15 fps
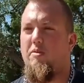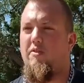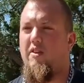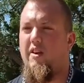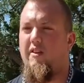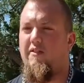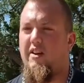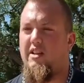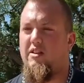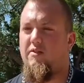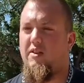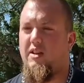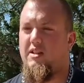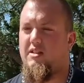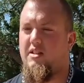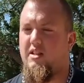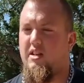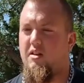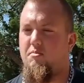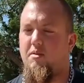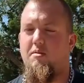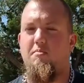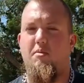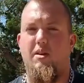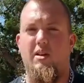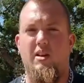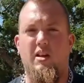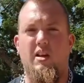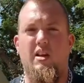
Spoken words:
be very effective against a gunman, but